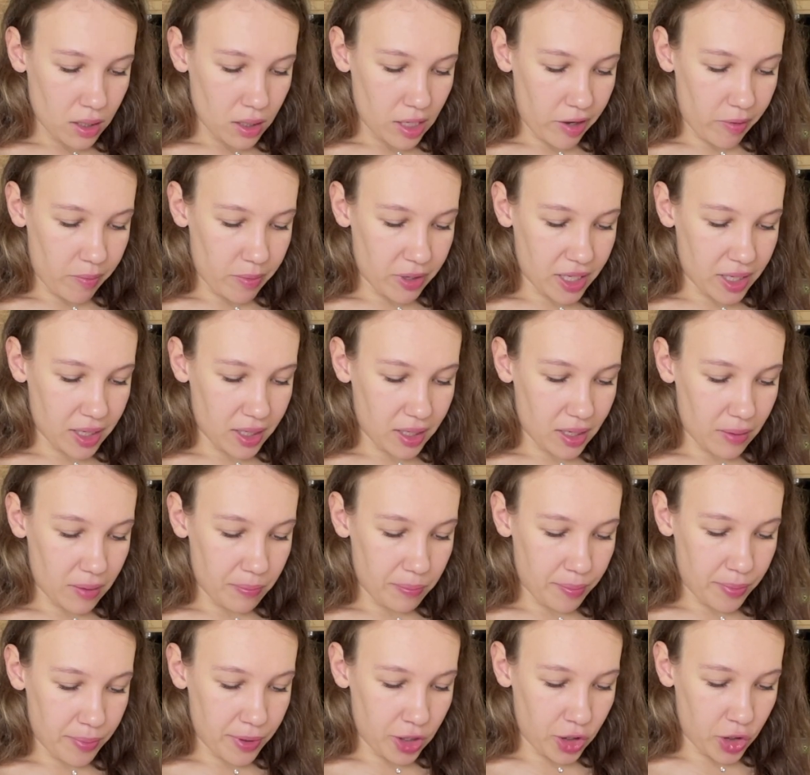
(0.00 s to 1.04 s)
Now I'm gonna
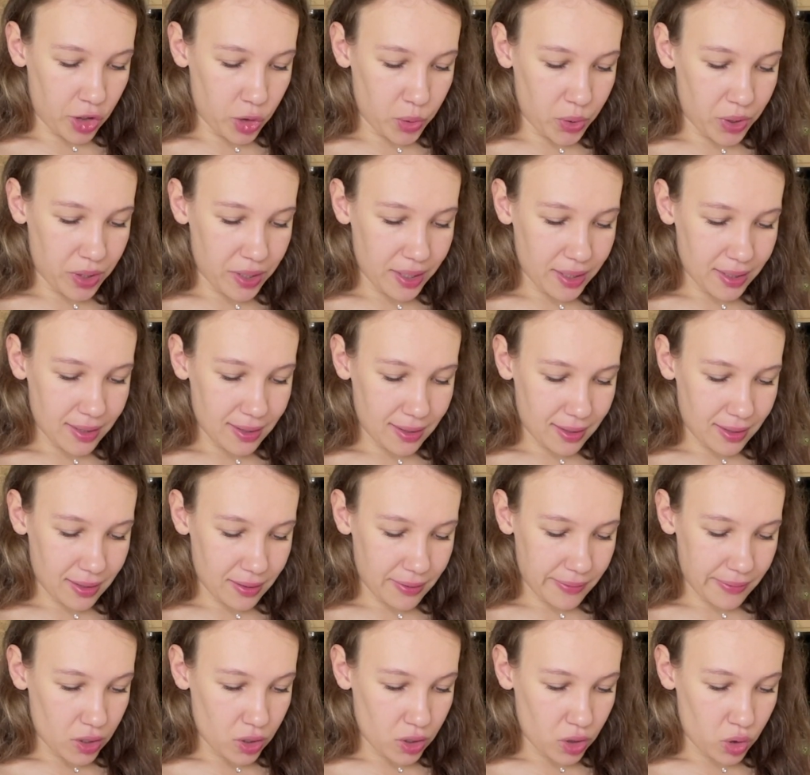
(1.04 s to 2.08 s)
upload
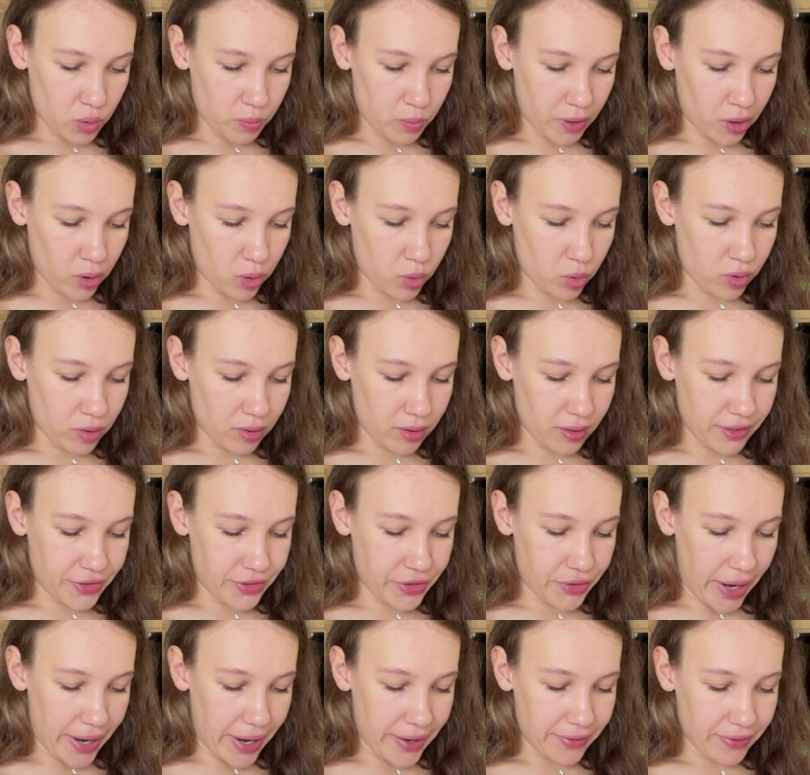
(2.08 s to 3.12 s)
this to my Google
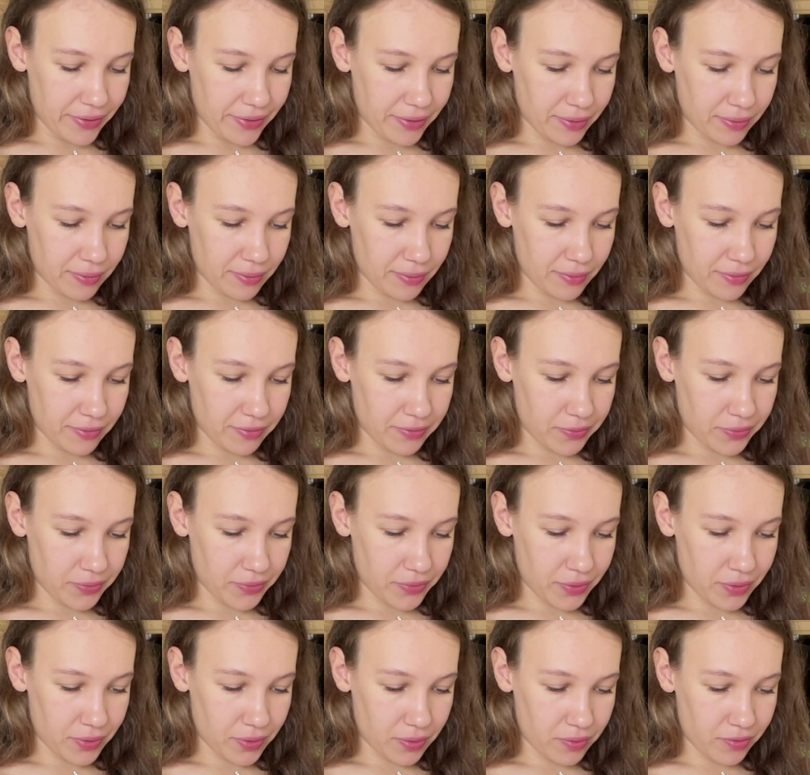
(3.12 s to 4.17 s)
Drive
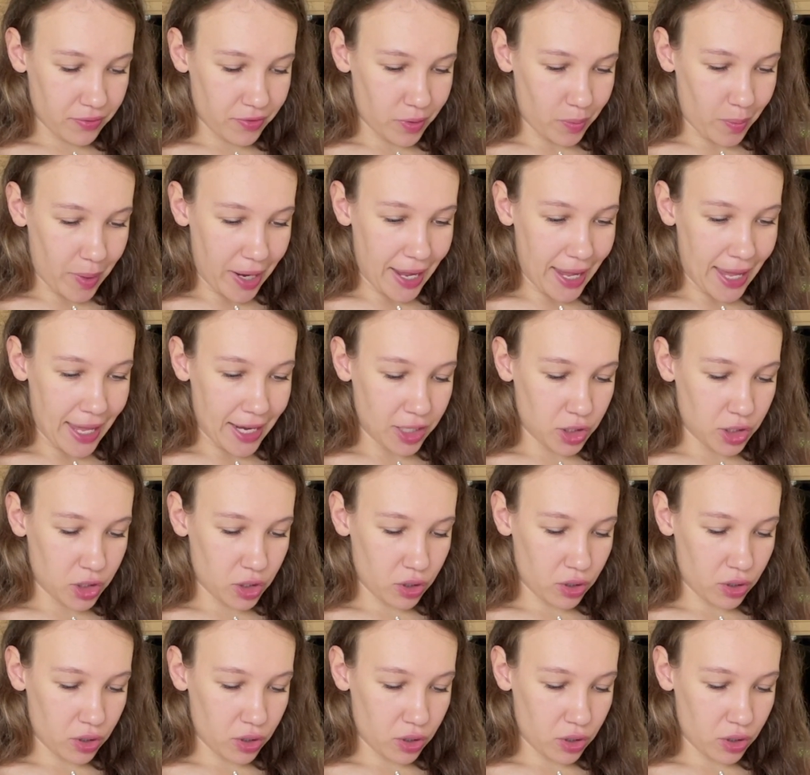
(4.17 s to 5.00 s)
for my editor.